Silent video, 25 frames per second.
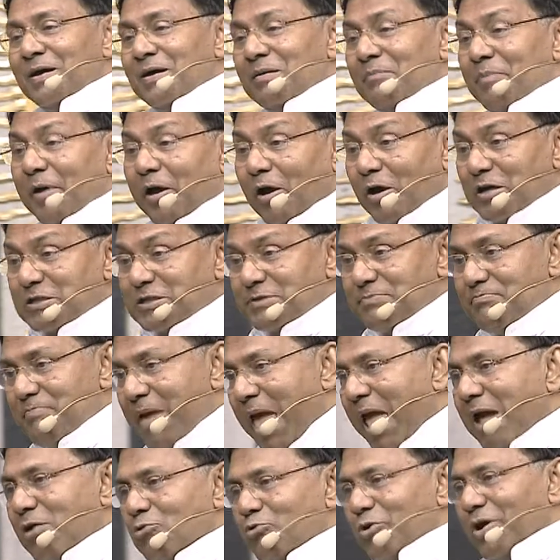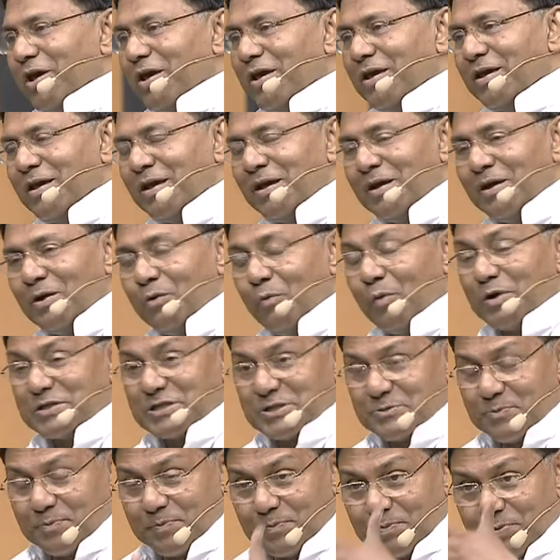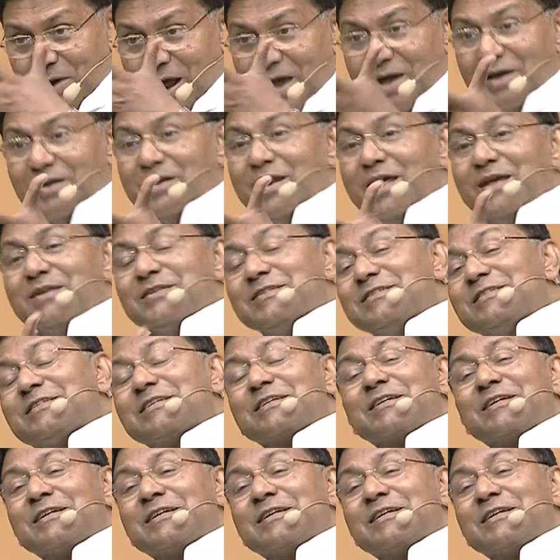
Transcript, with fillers: because Mary was pregnant.